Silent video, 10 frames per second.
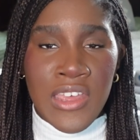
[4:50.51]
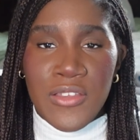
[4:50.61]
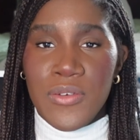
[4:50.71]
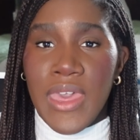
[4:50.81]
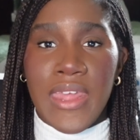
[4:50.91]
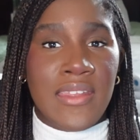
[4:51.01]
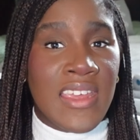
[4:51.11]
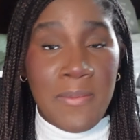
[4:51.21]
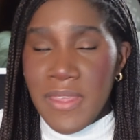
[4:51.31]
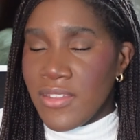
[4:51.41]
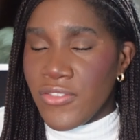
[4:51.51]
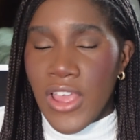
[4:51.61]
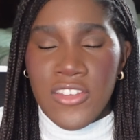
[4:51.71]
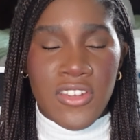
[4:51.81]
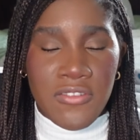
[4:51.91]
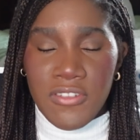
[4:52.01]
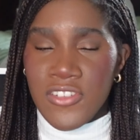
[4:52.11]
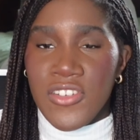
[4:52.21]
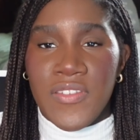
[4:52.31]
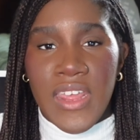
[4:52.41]
you can keep things fresh and
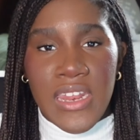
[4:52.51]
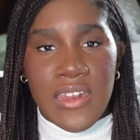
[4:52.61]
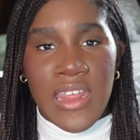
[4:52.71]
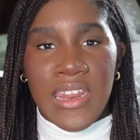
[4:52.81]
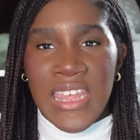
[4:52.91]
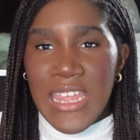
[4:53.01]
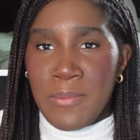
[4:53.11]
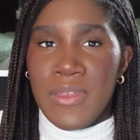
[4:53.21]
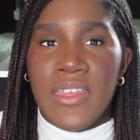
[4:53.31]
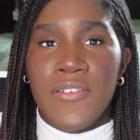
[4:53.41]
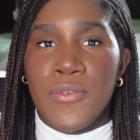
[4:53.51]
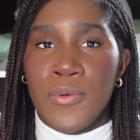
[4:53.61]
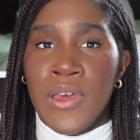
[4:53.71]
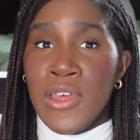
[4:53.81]
rejuvenated and give you